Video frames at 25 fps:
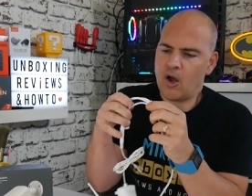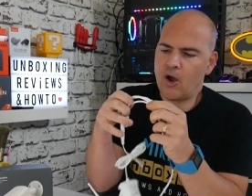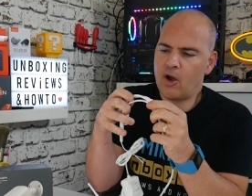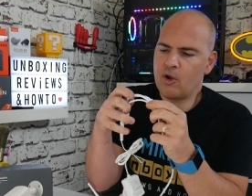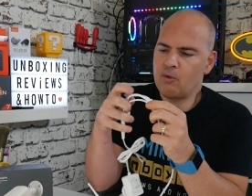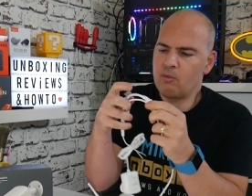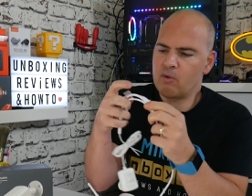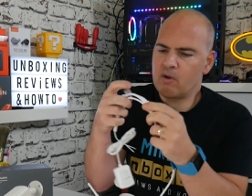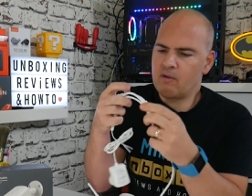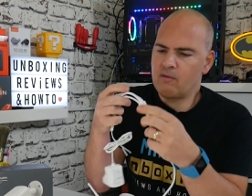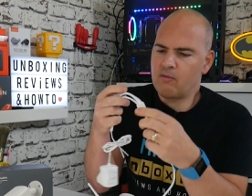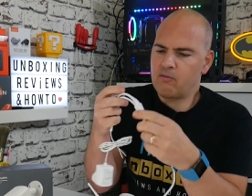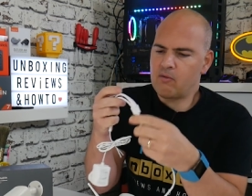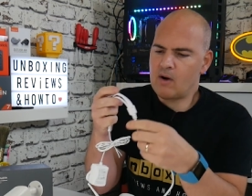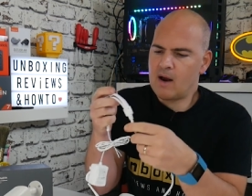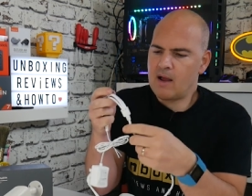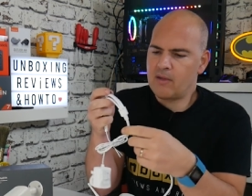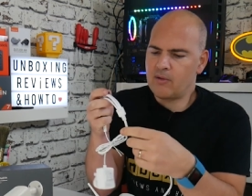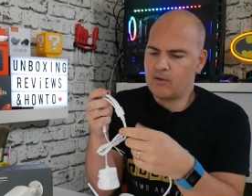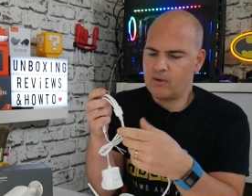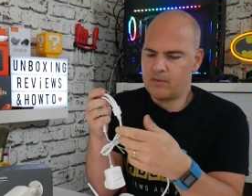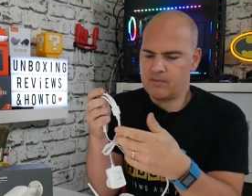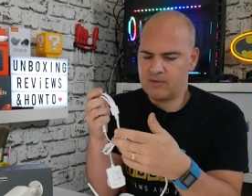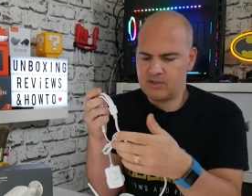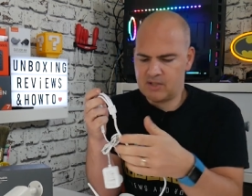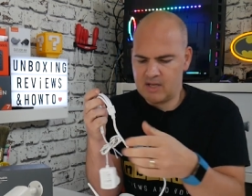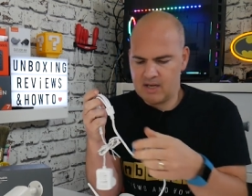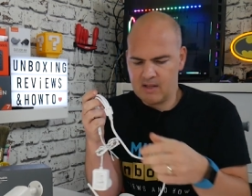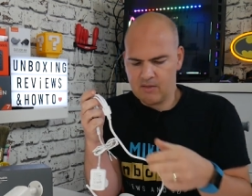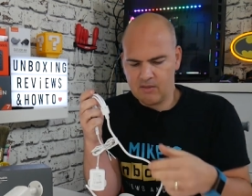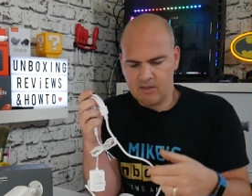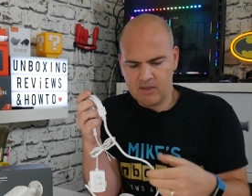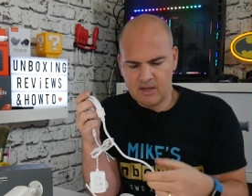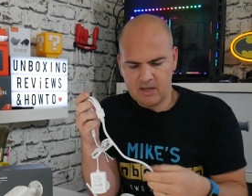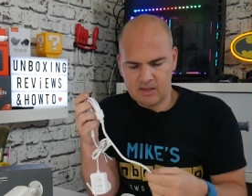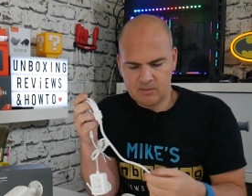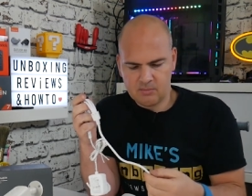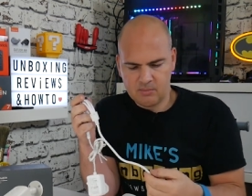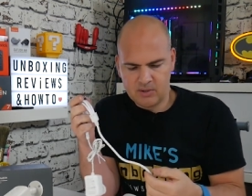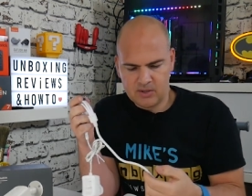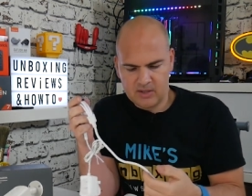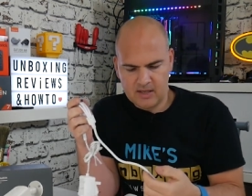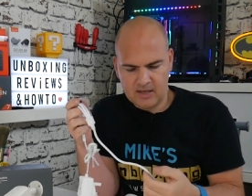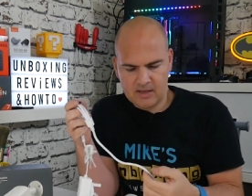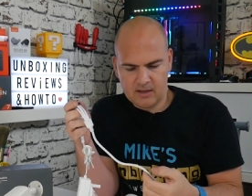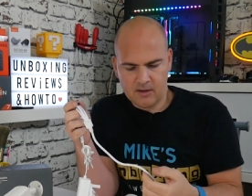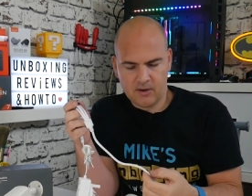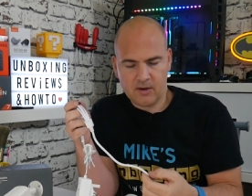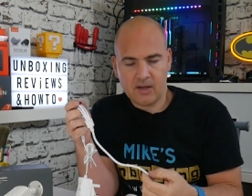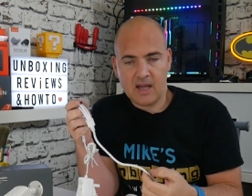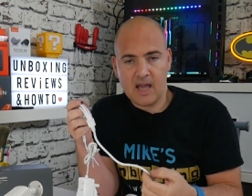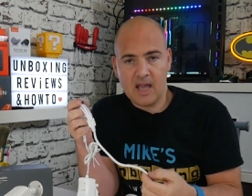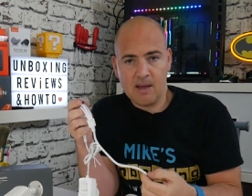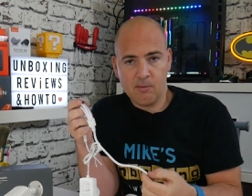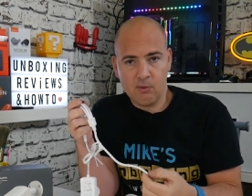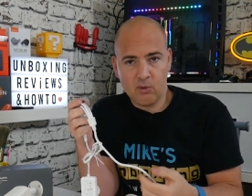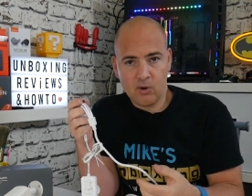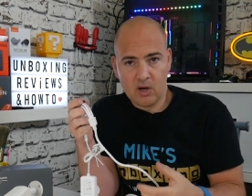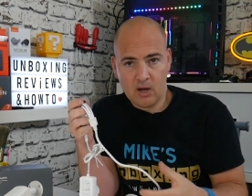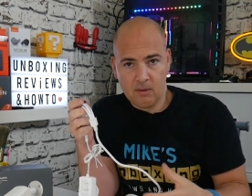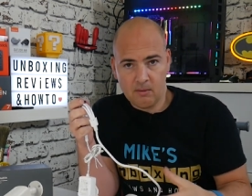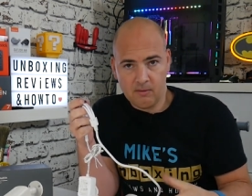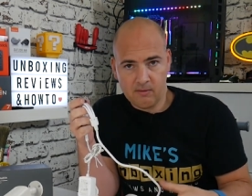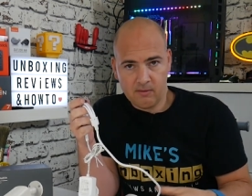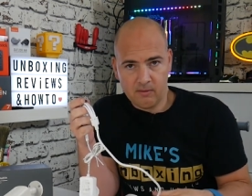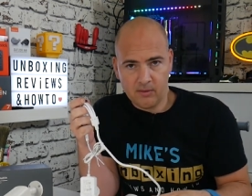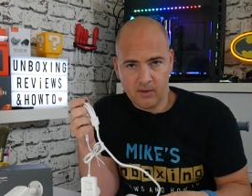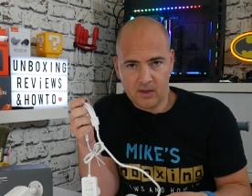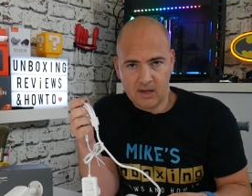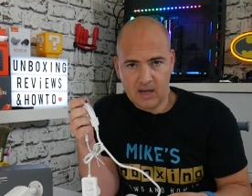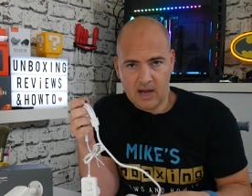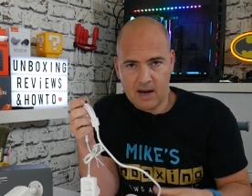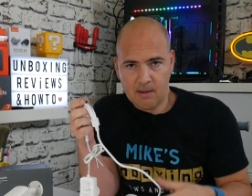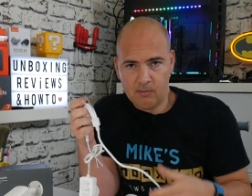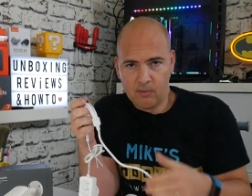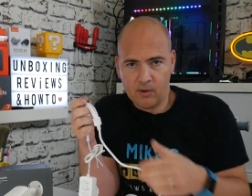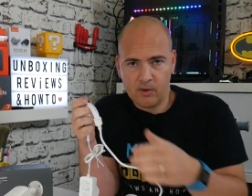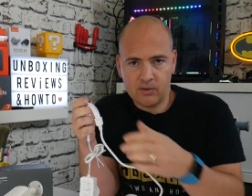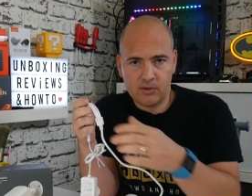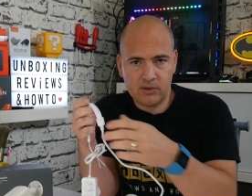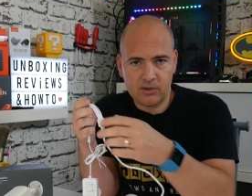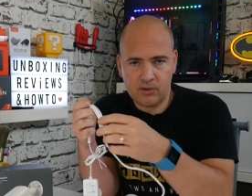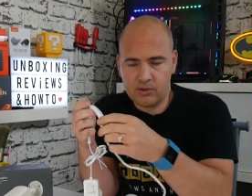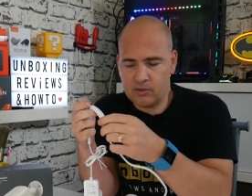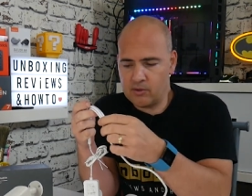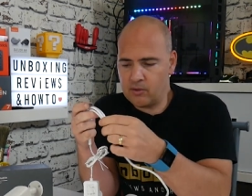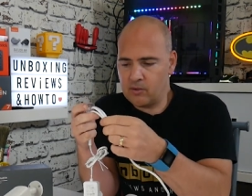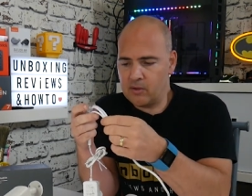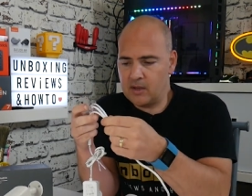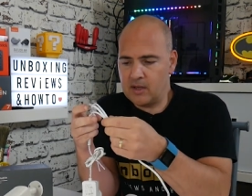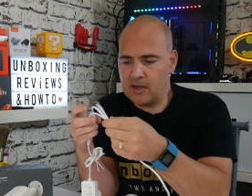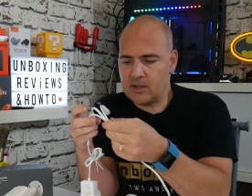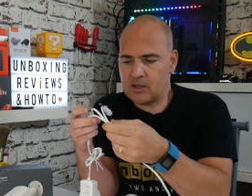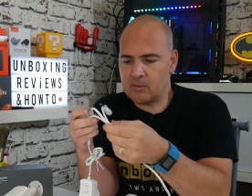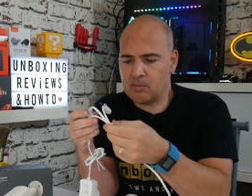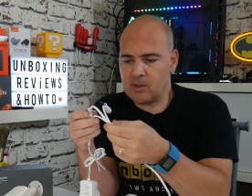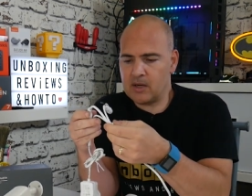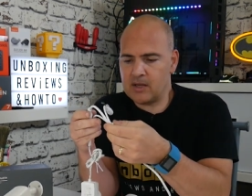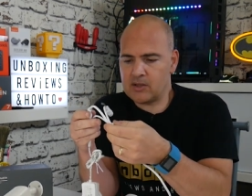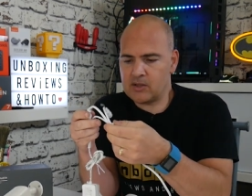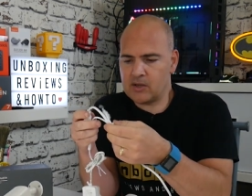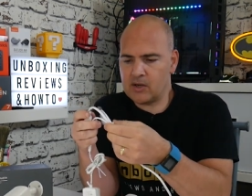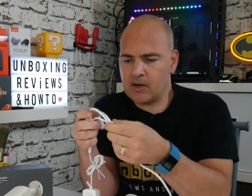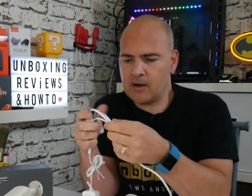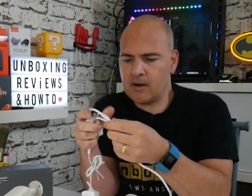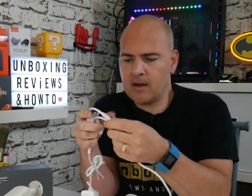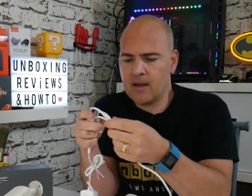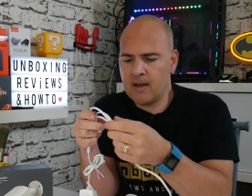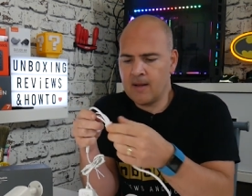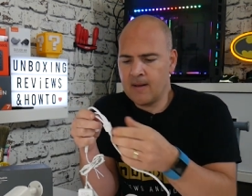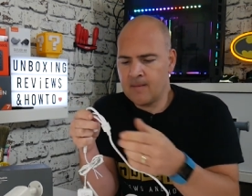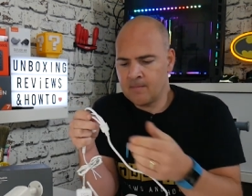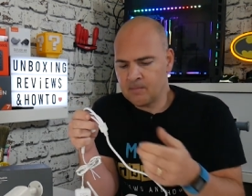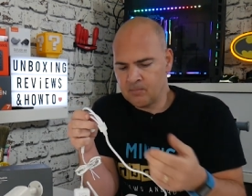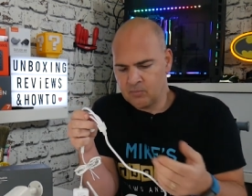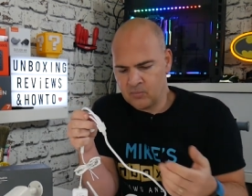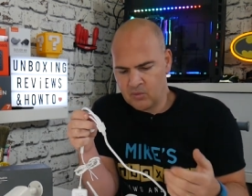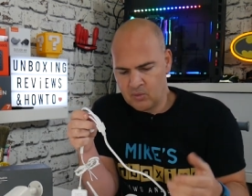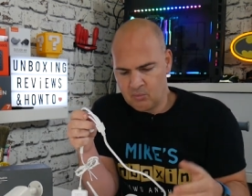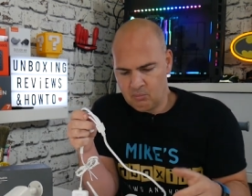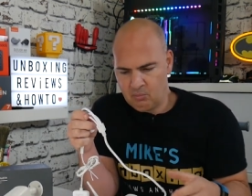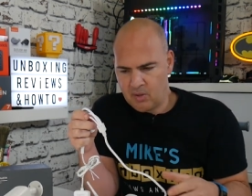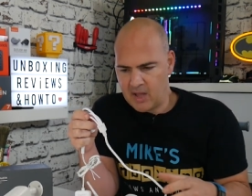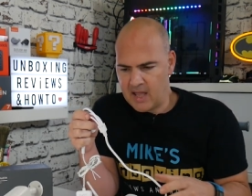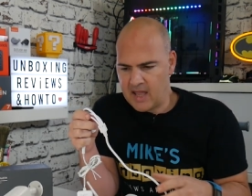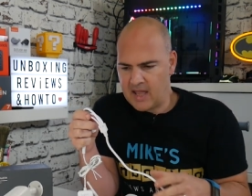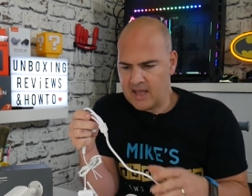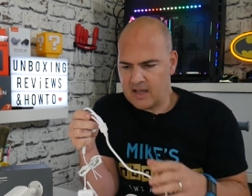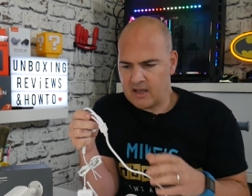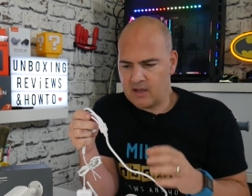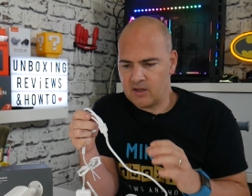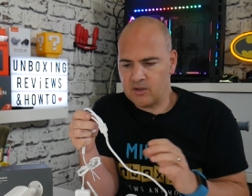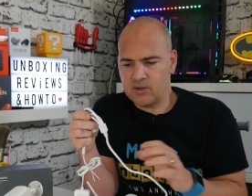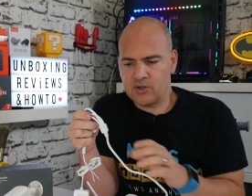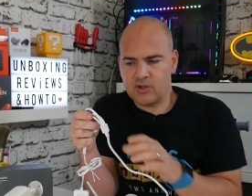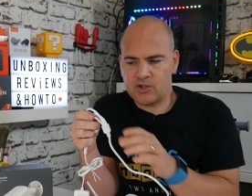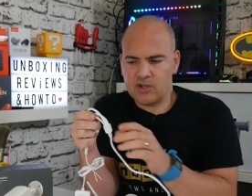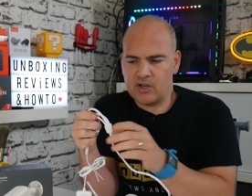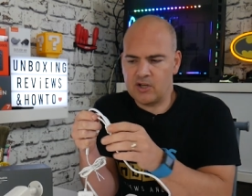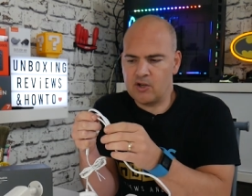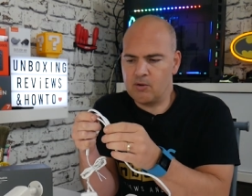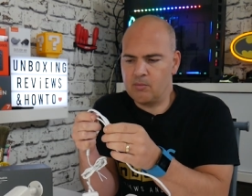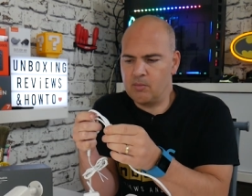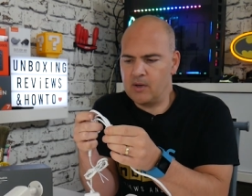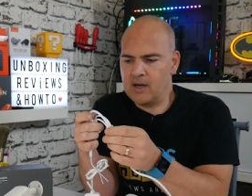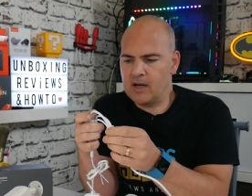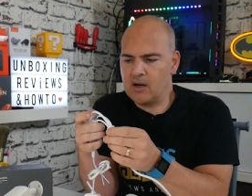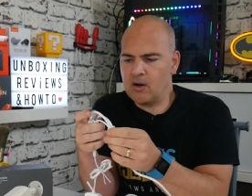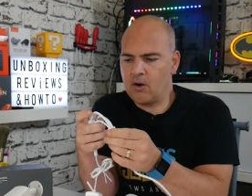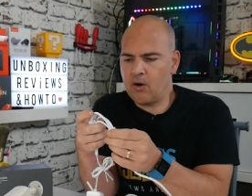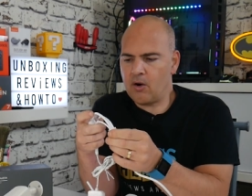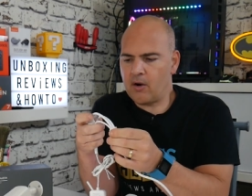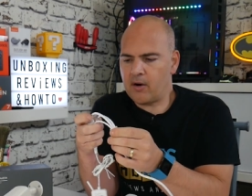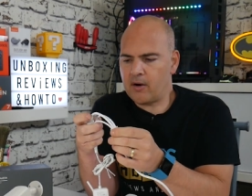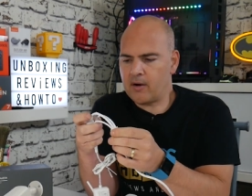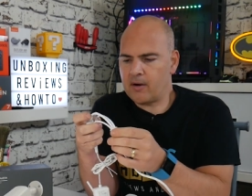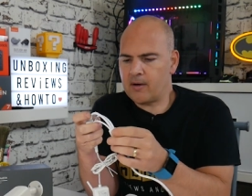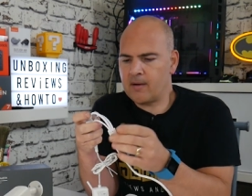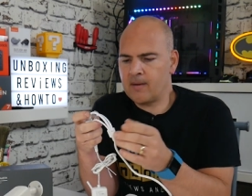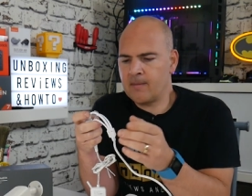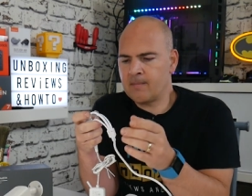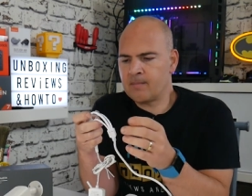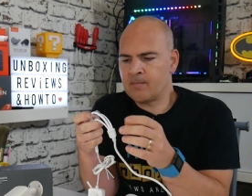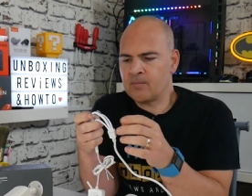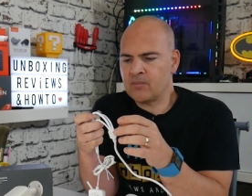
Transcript: I would have rather have seen this particular cable coming from the camera to the splitter being considerably longer.